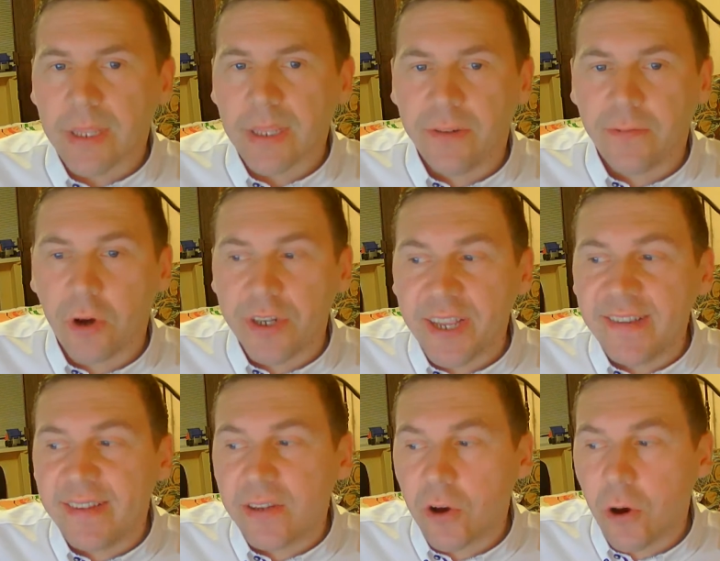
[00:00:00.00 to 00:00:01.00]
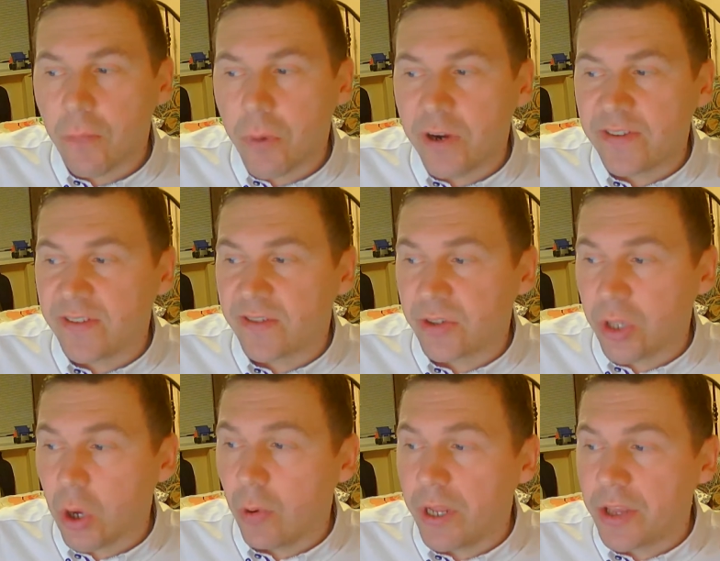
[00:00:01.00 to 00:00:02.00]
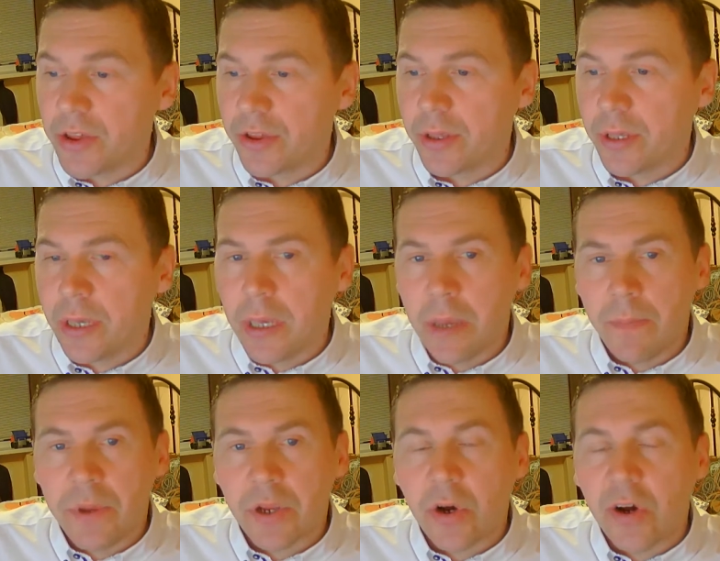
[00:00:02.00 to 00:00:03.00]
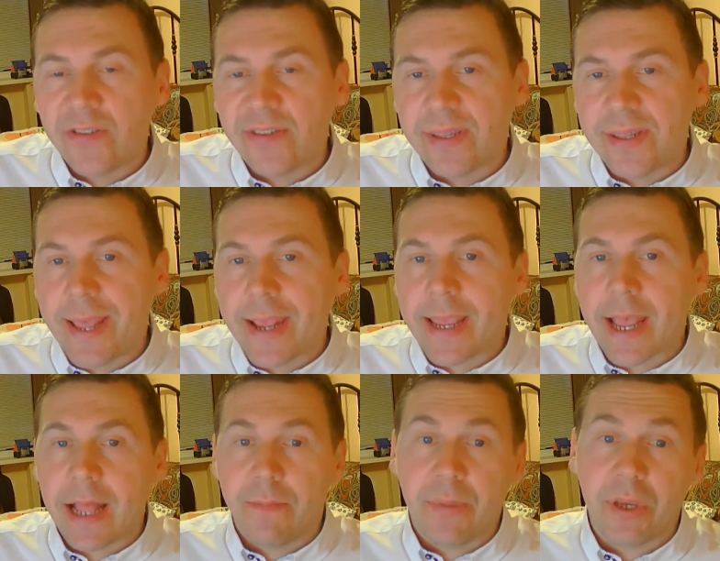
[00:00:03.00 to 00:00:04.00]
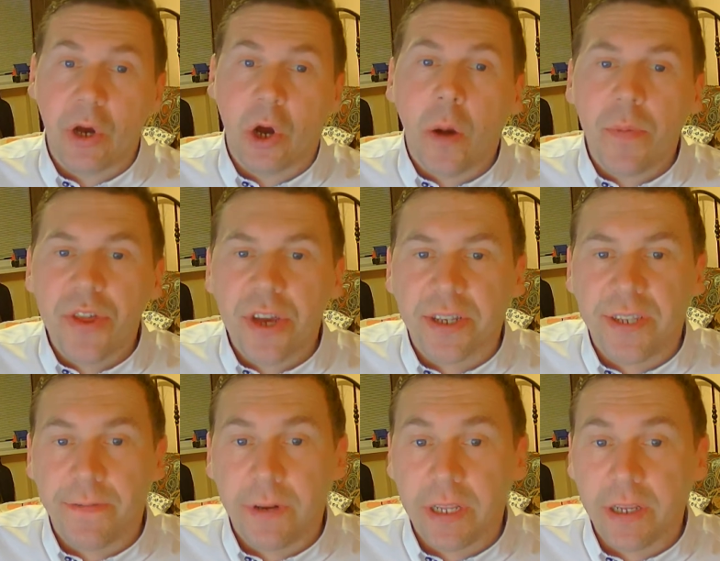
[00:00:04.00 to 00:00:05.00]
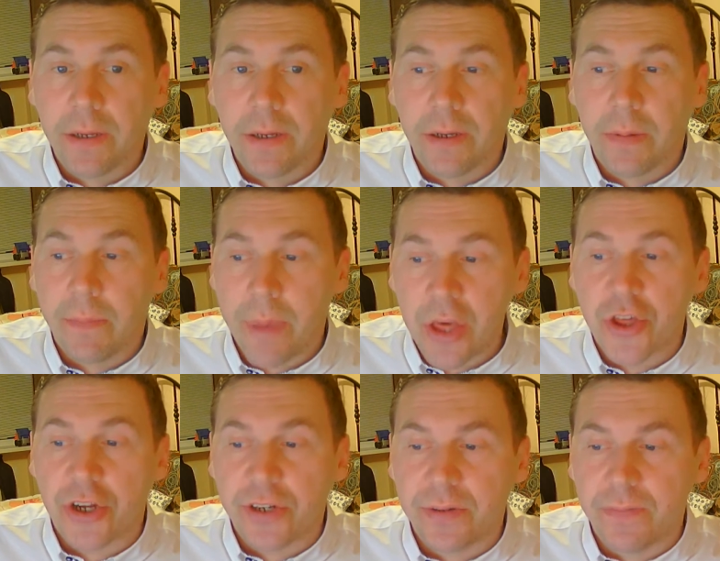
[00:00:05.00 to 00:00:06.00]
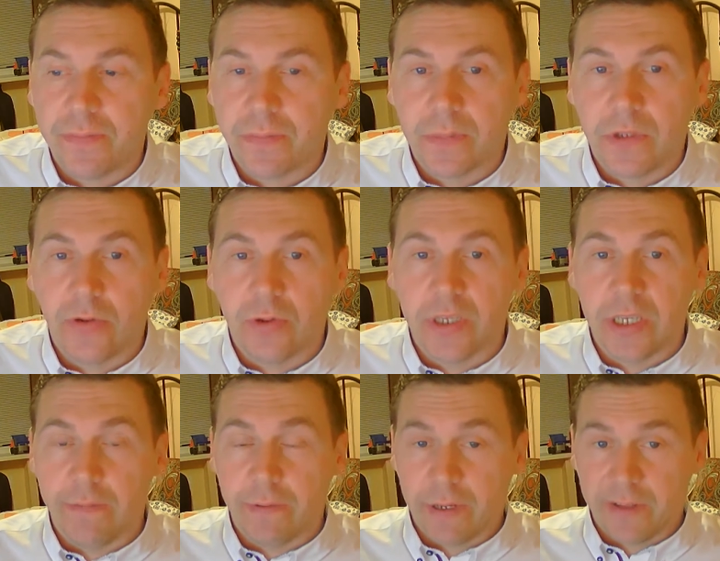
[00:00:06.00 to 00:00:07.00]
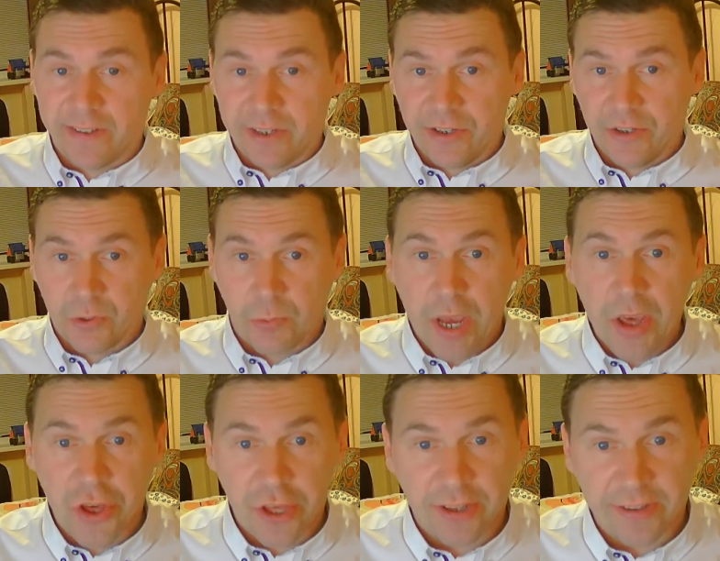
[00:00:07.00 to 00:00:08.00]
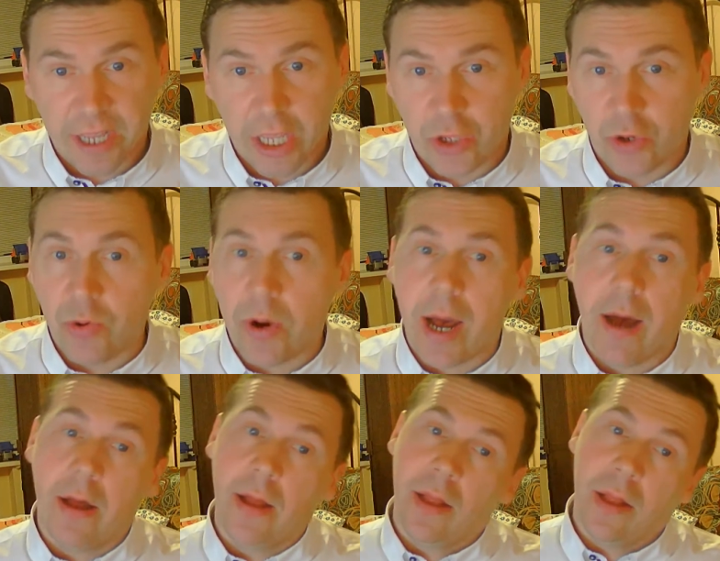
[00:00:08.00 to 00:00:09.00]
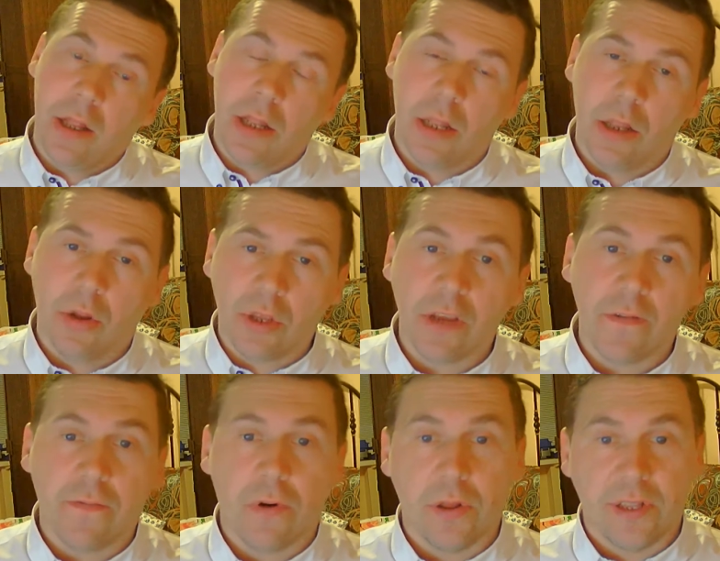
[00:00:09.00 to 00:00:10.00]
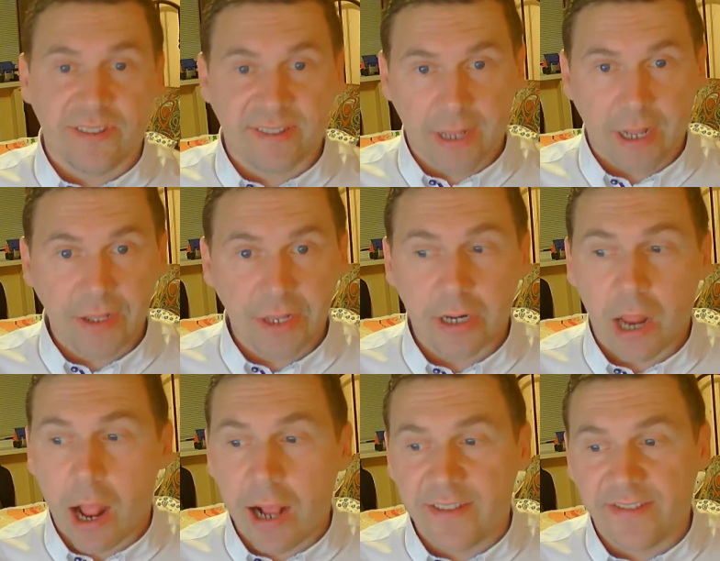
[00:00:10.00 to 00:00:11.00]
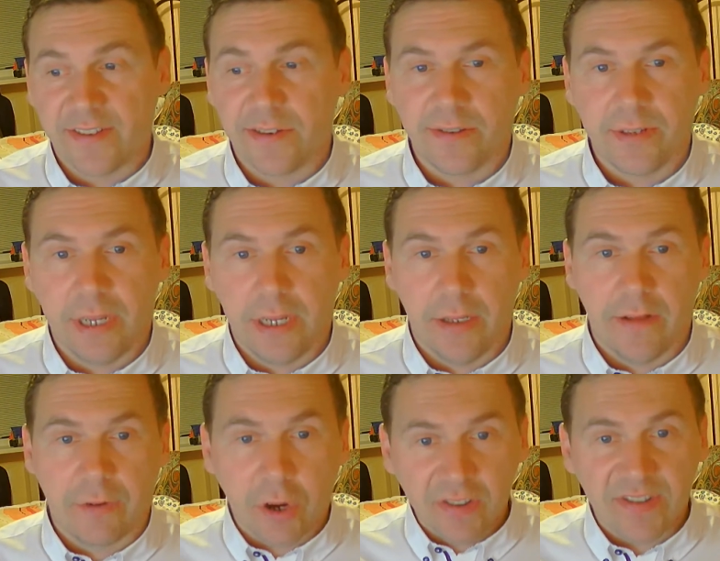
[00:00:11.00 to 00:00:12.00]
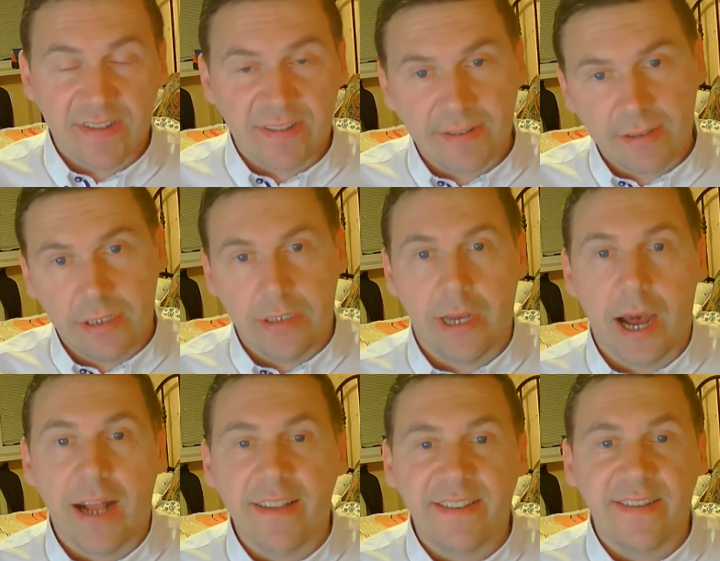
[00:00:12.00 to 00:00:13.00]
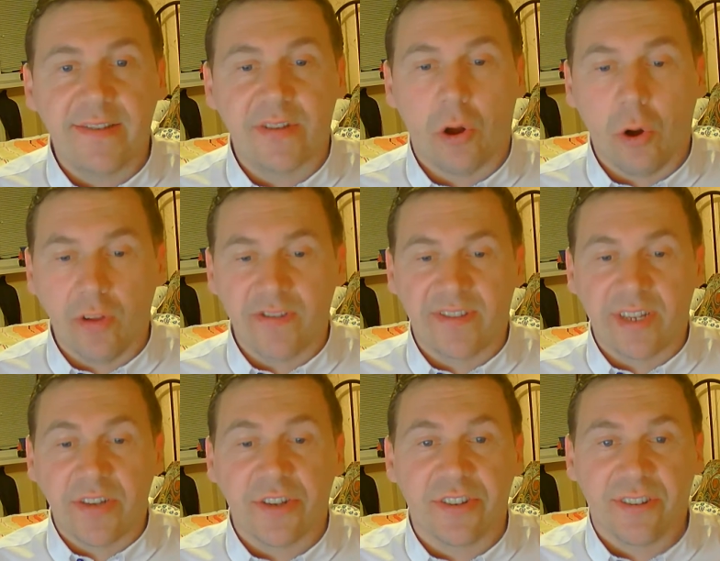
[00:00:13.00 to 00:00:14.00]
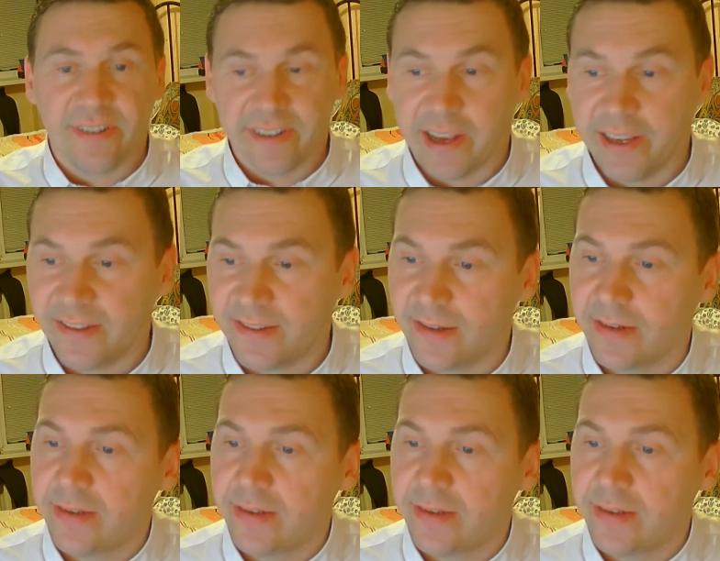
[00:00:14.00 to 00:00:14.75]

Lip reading: for testing of person's knowledge, because they can be objectively measured. You're giving a certain question and you are looking for the standard answers, and of course answers are standardized.